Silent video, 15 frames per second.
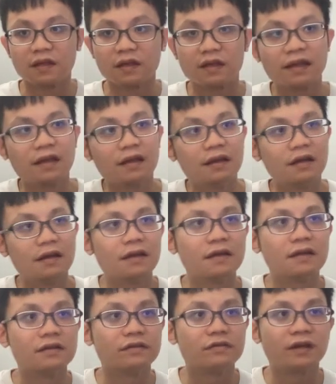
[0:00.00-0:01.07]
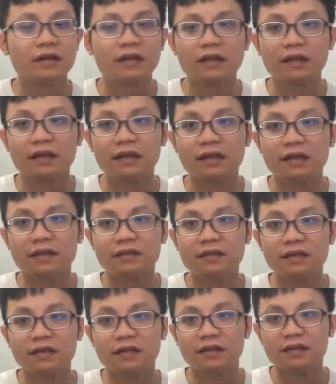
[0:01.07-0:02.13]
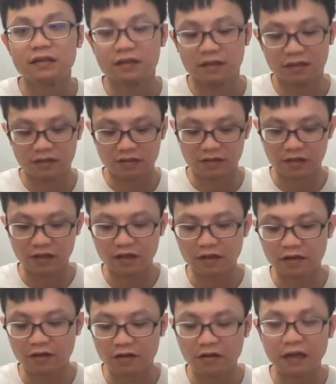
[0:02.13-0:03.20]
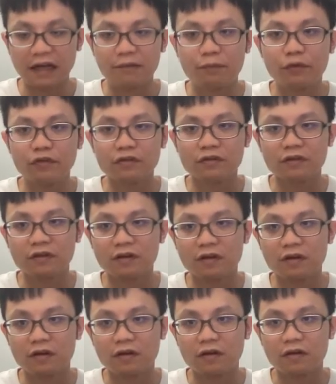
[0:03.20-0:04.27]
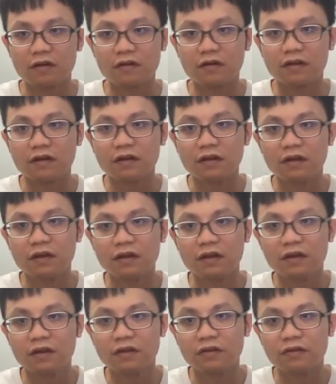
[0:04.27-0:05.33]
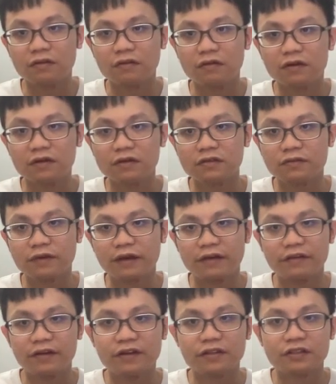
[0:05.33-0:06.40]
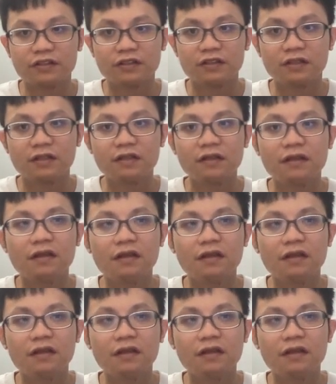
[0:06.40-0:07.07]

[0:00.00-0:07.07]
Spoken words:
Okay, this one is it. Okay, I put continuous variation